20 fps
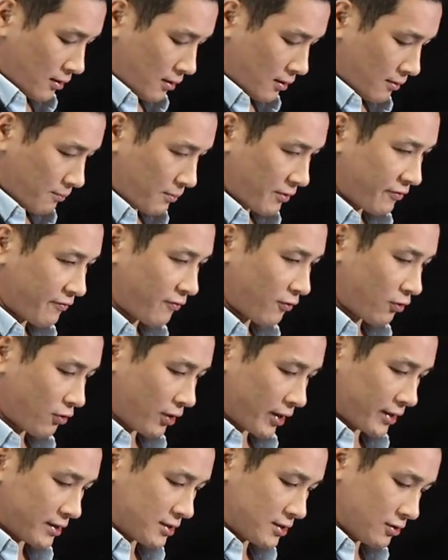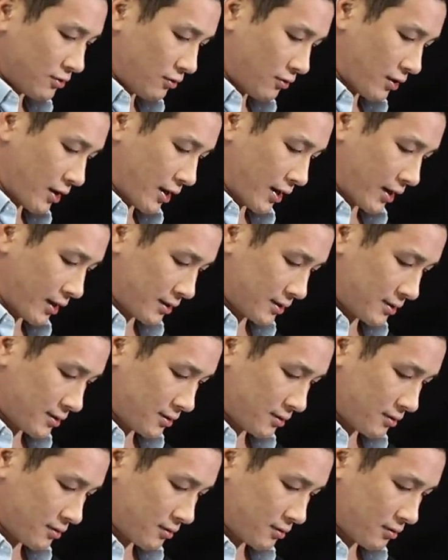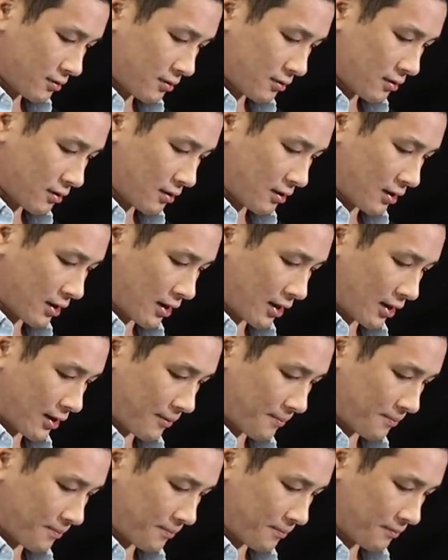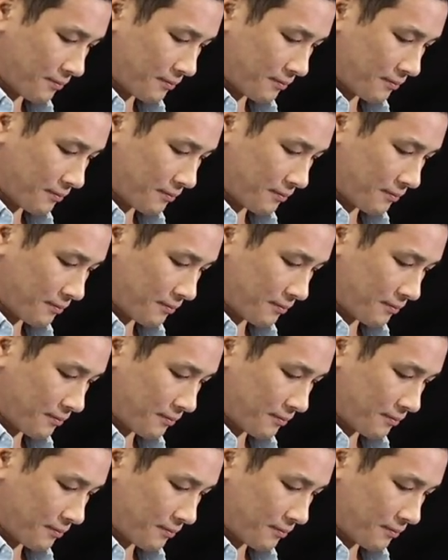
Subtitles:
Before I do that, I